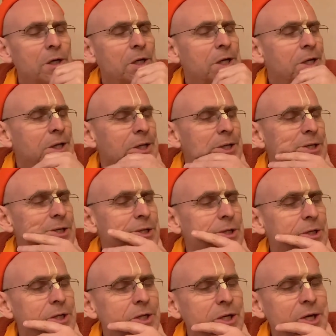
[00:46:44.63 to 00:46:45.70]
And
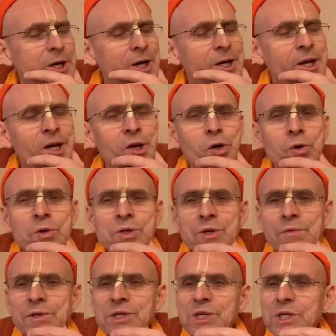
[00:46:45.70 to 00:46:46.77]
Harayoja
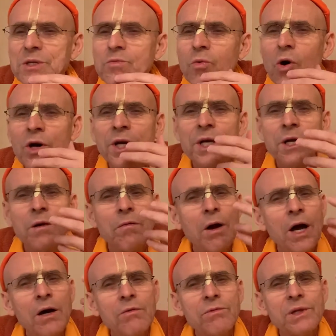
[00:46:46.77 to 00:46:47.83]
was just walking
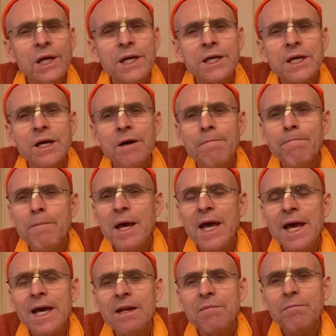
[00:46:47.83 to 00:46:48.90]
around like a
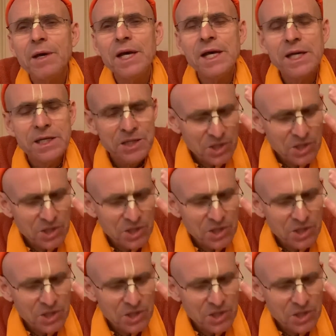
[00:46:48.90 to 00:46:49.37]
madman in